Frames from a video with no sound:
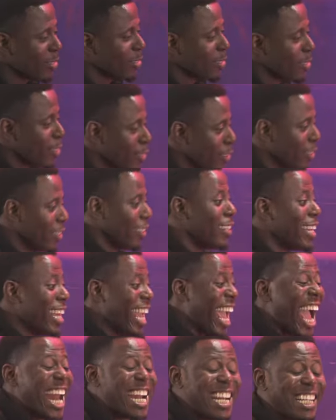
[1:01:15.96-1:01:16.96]

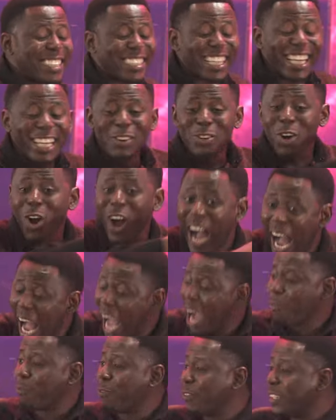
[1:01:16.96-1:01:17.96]
anything you don't
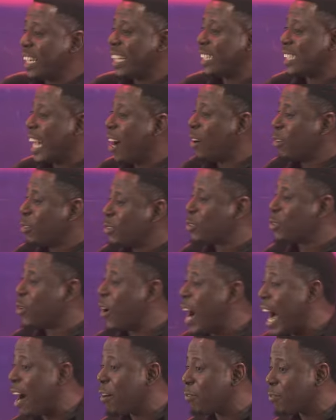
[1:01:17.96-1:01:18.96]
have in this house, you
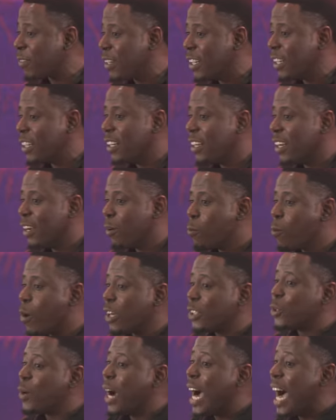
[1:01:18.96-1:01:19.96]
don't have.
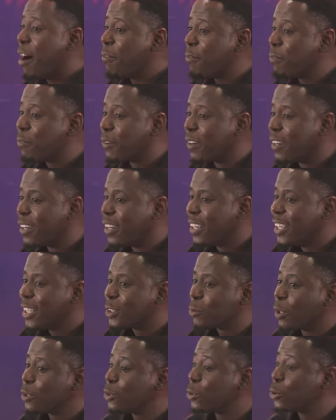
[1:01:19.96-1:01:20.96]
What you have
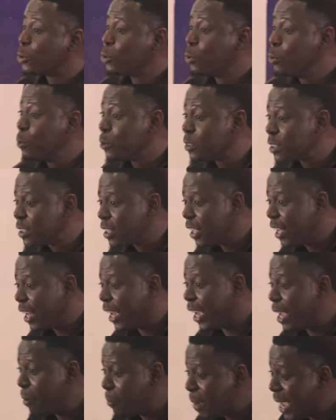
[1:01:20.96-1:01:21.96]
is what you use.
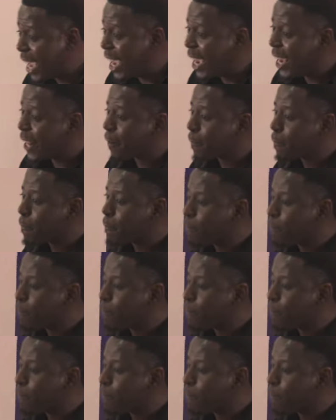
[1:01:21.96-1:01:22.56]
Amen.